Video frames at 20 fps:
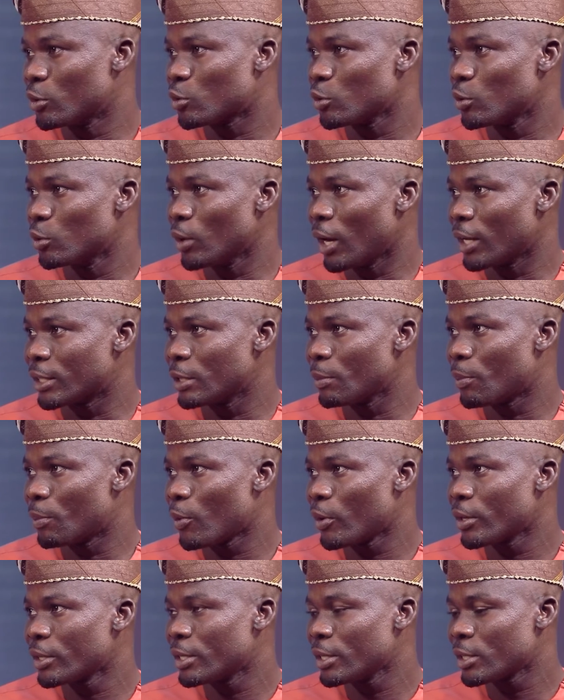So at a
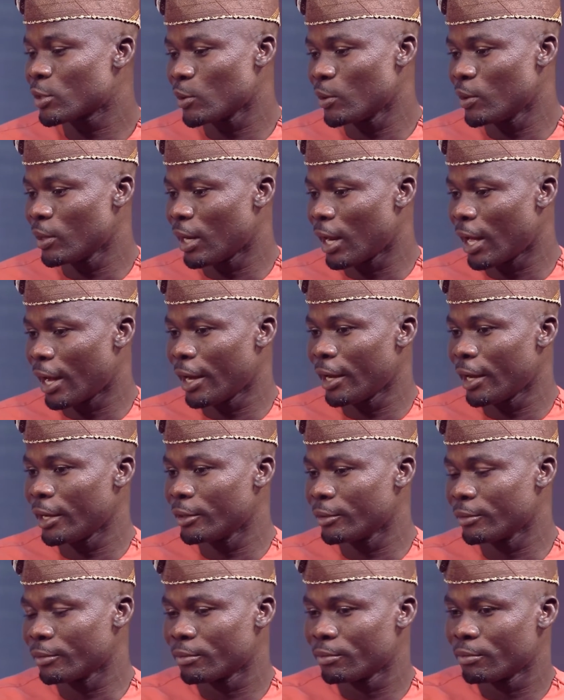point, this
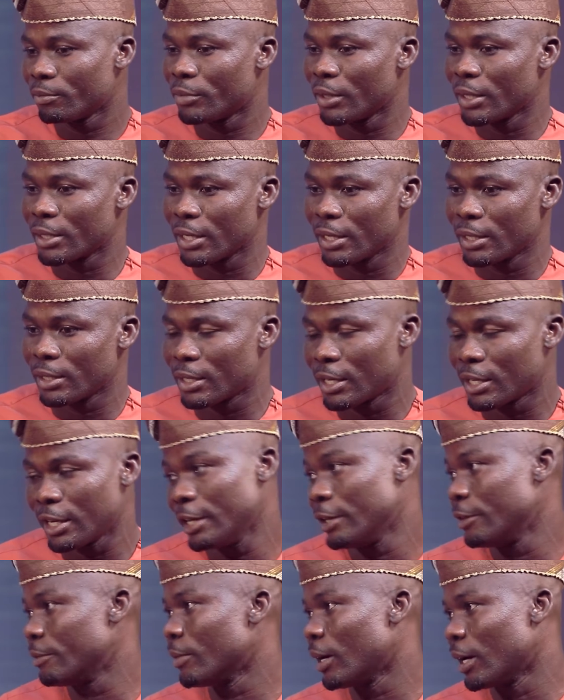online presence
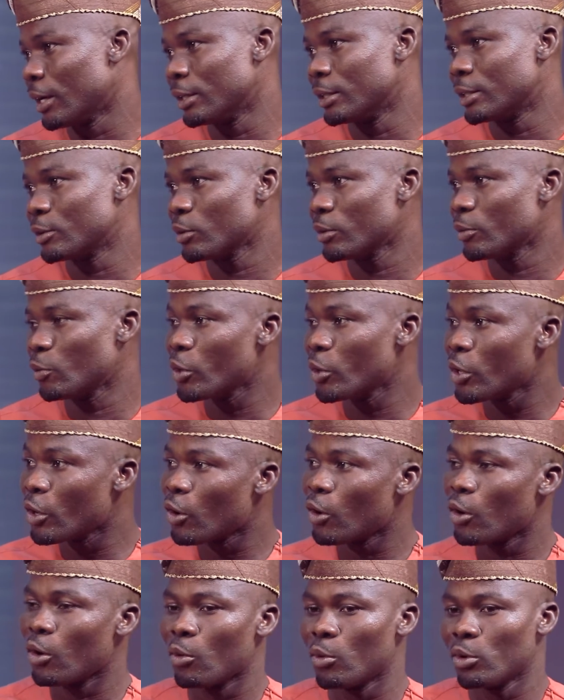came and we
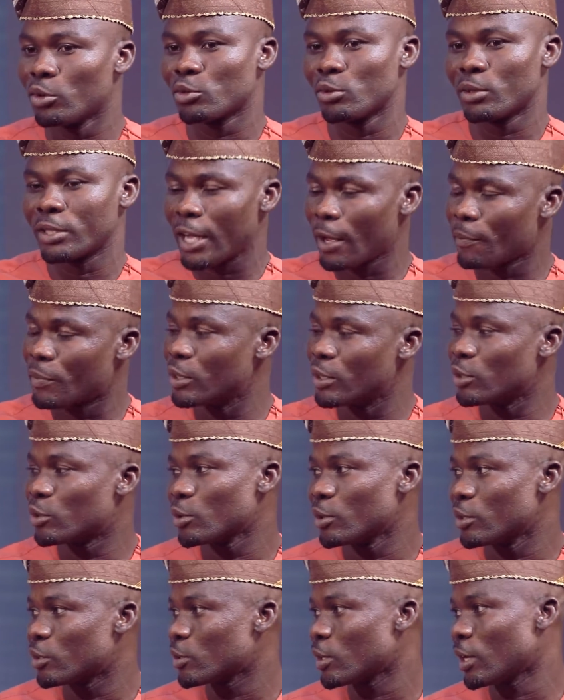all want to tap into
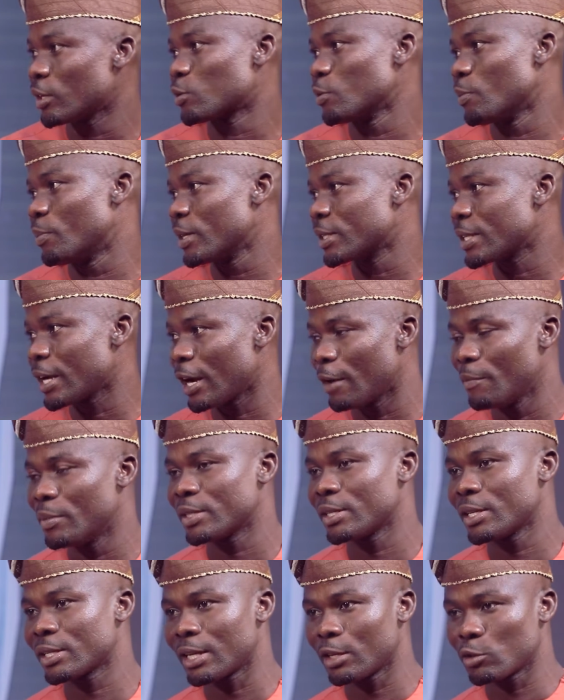it so that to better our
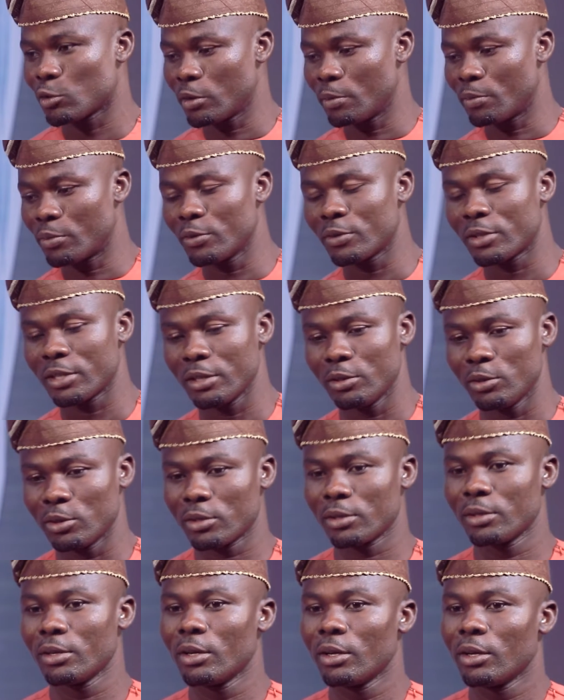business and to improve
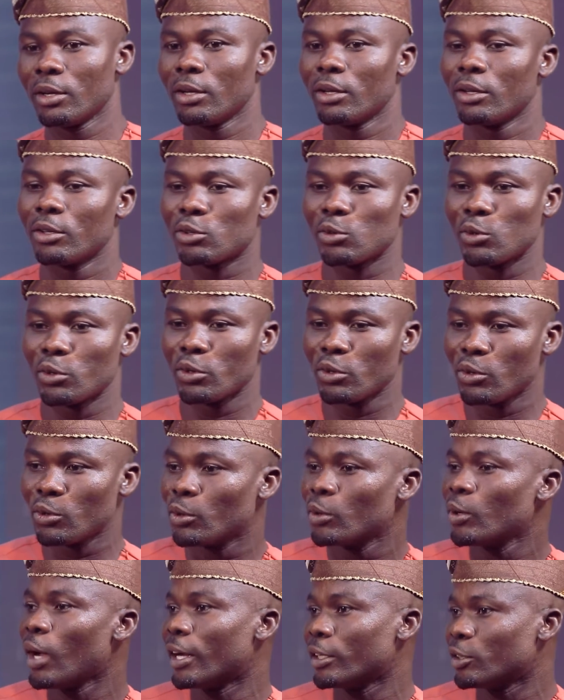sales. So,
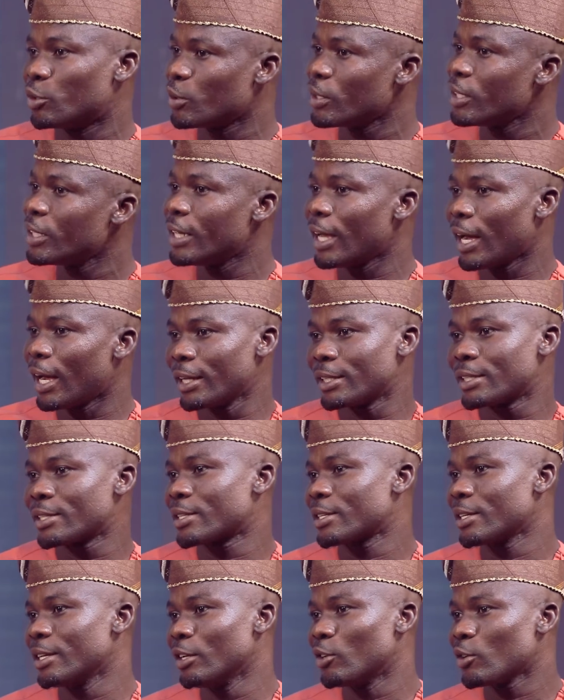and doing
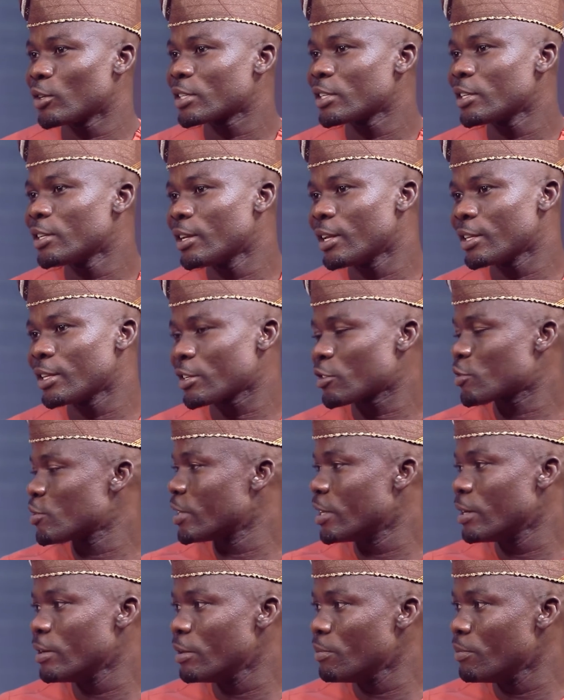that, it doesn't
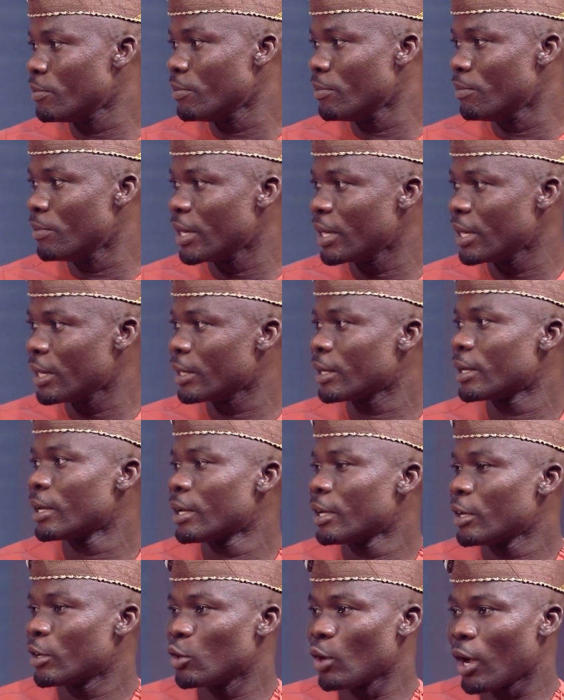necessarily mean
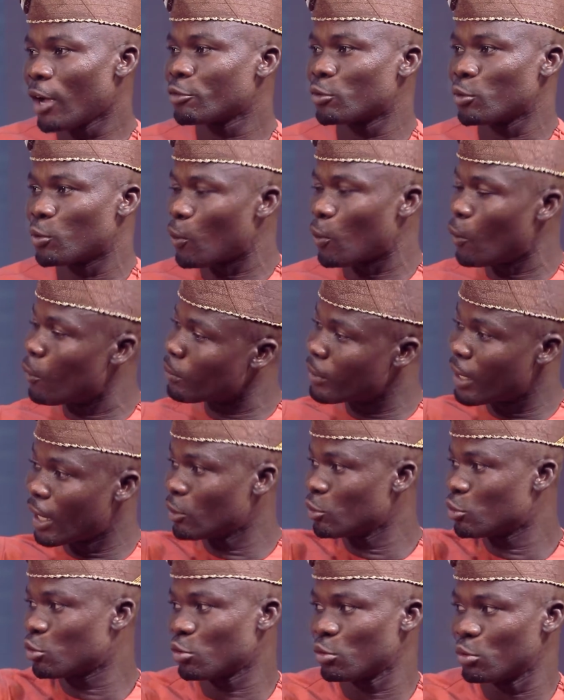you have to come
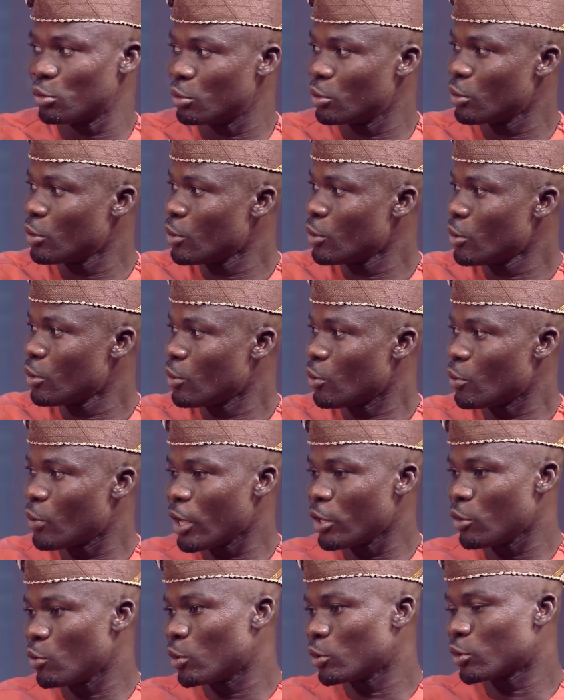down to where
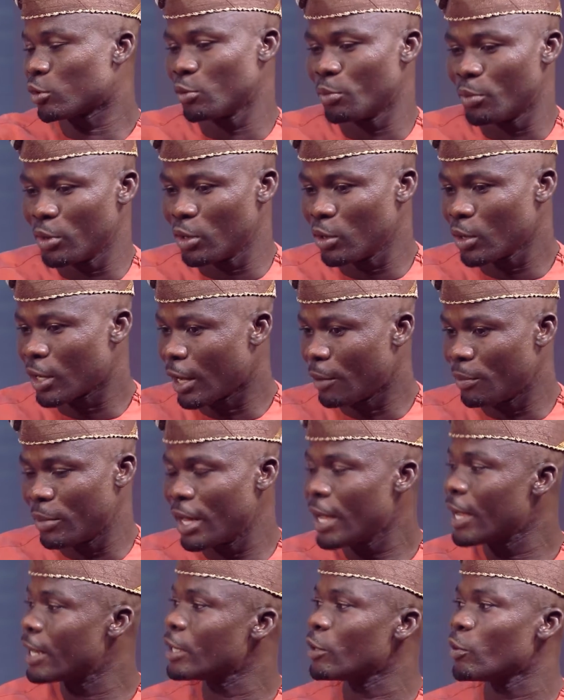you want to be. You can be
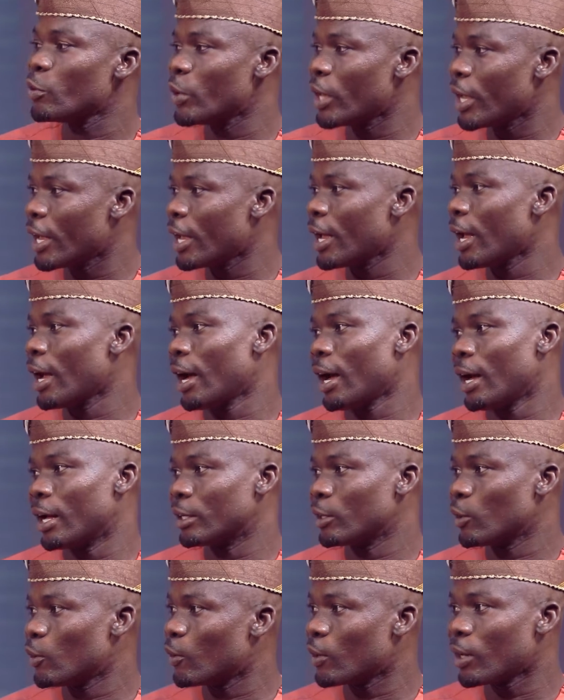anywhere
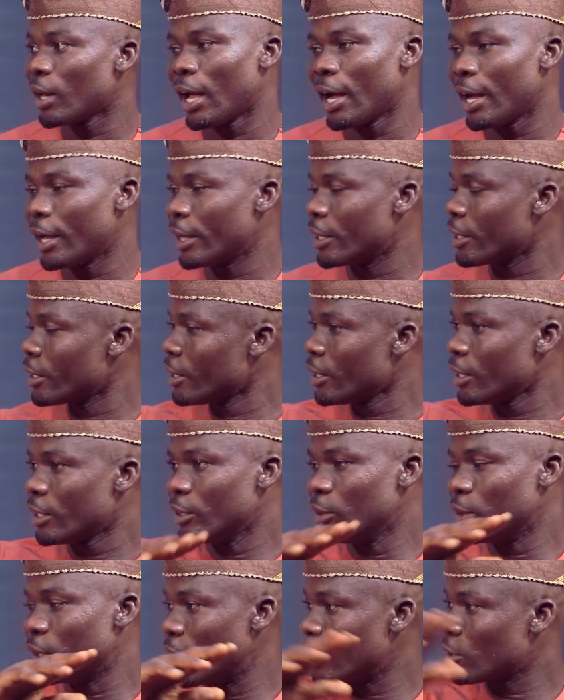and online.
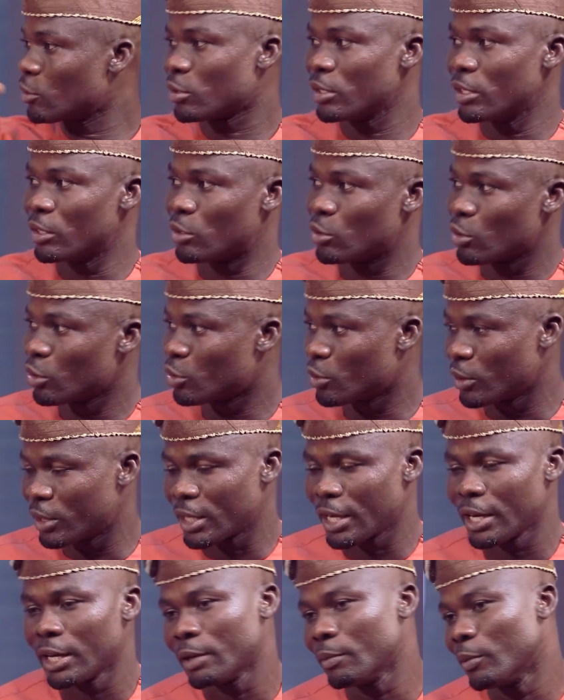You get in touch
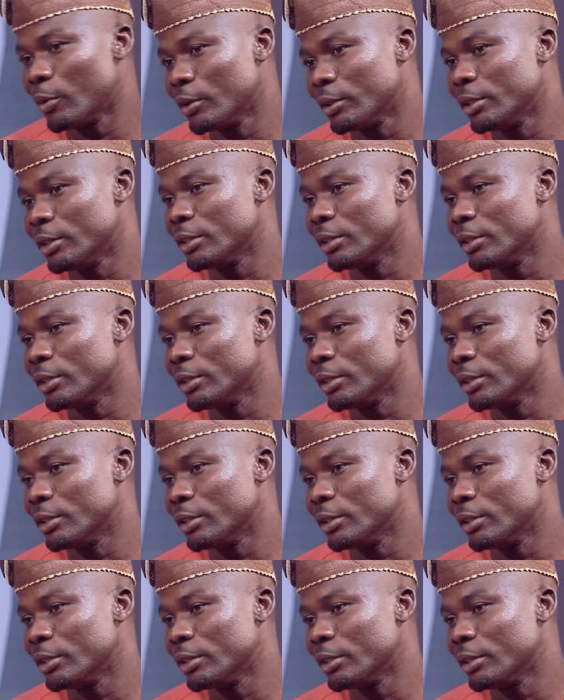with anybody.